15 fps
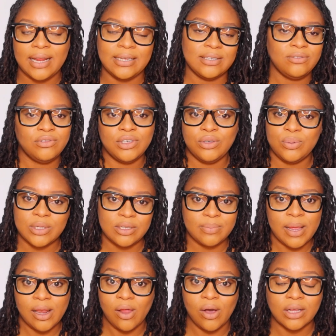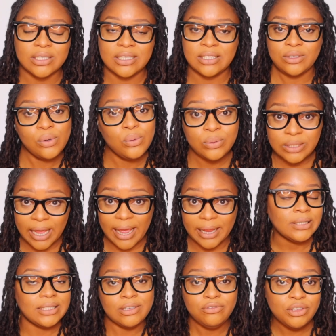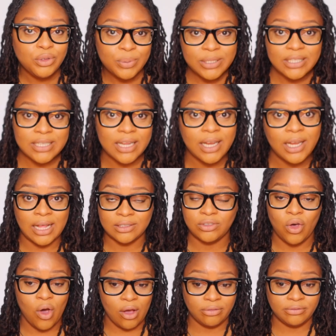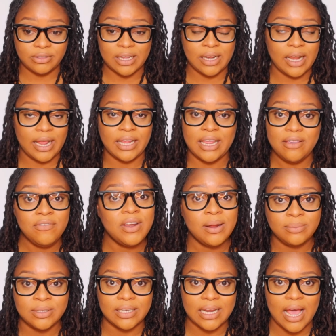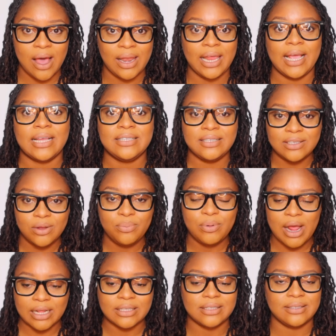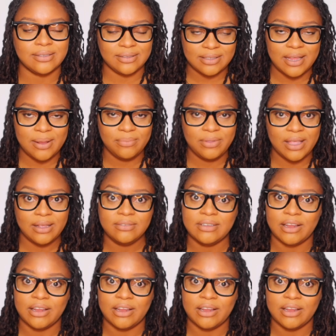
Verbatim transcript: I didn't retwist my locks too tight. Didn't retwist it as often. Like even up to now, like I still practice the same things.